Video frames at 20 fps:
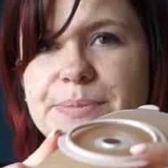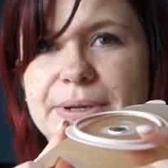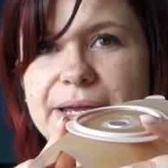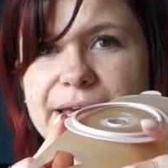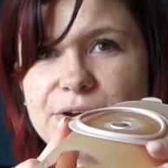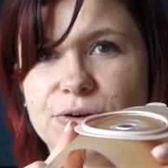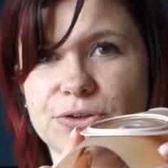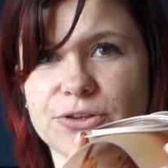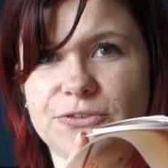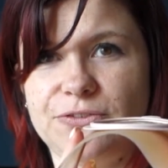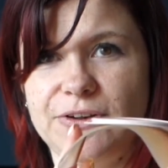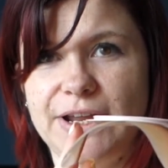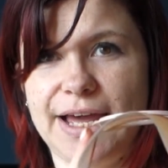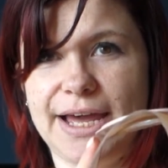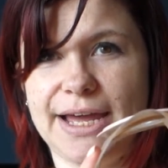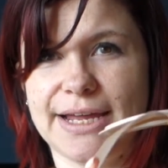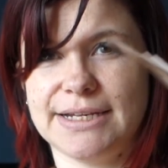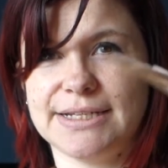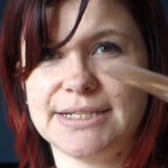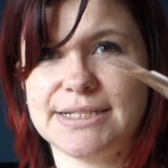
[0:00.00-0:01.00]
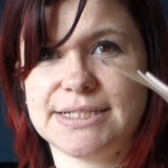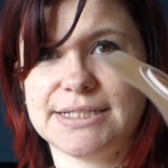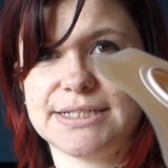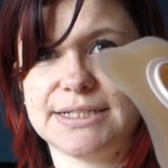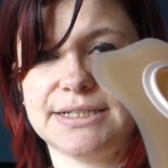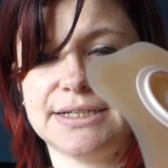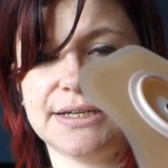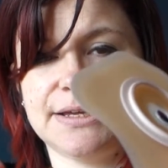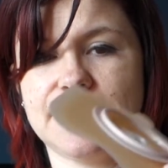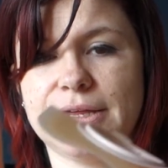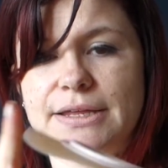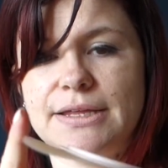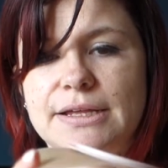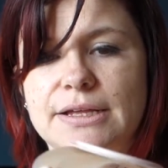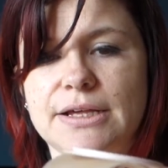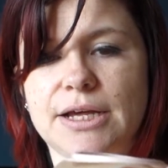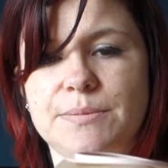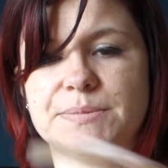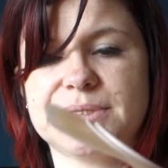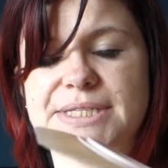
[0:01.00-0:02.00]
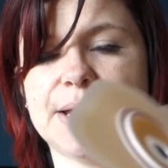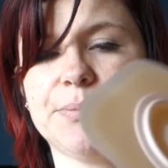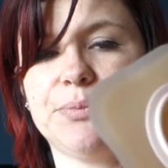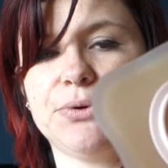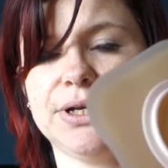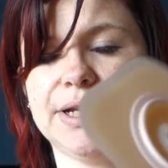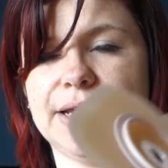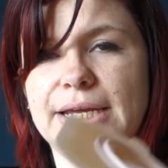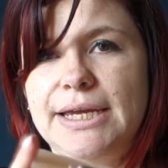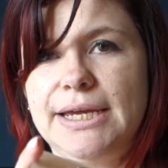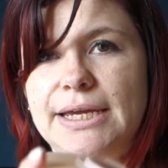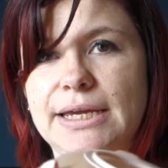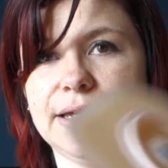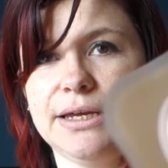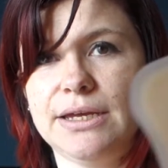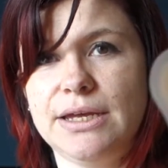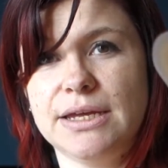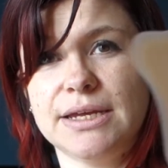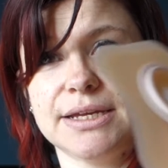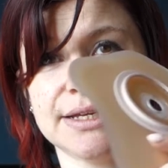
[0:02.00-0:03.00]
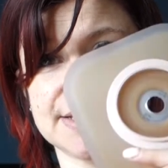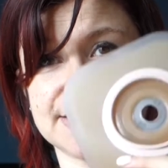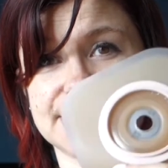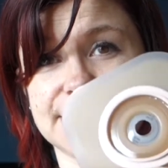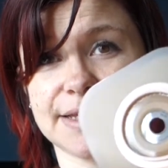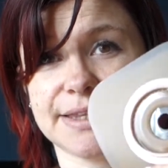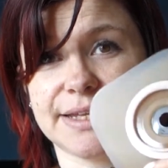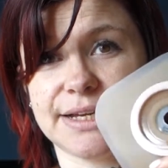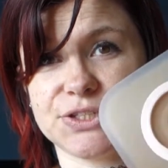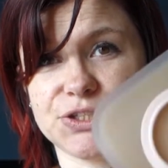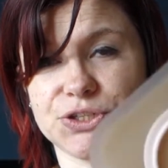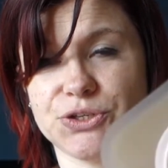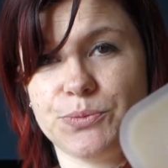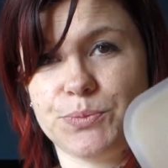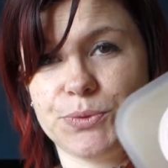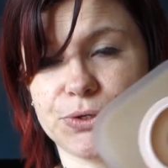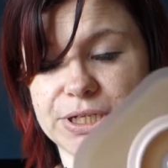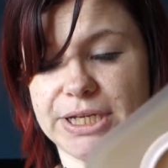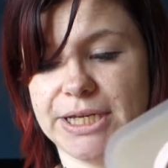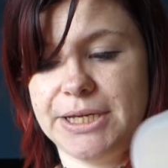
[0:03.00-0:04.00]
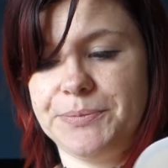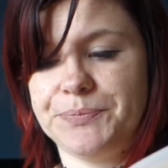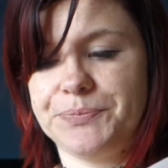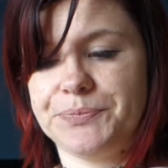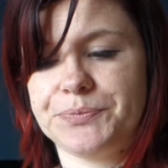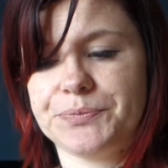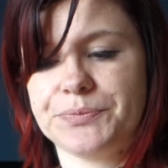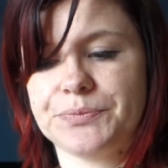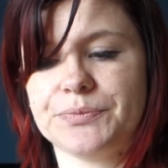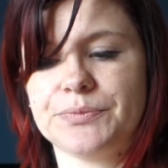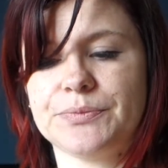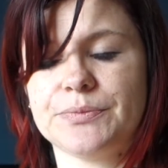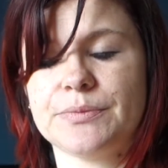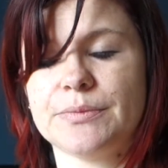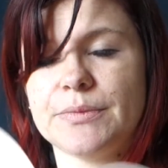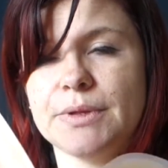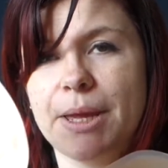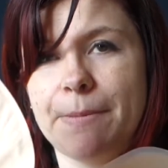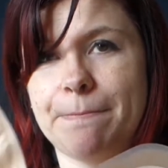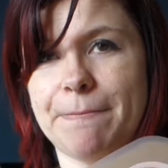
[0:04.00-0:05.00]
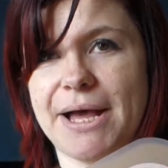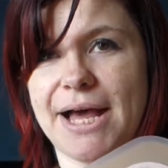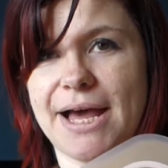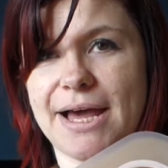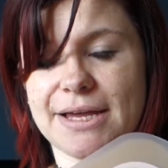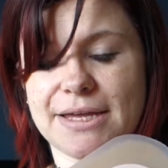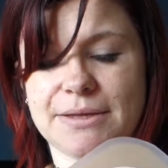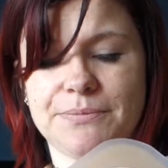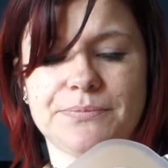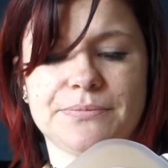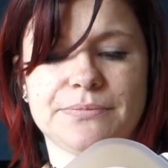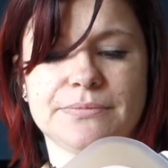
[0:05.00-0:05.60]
plate or the flange. Comes separately. Stick that to your body. Bag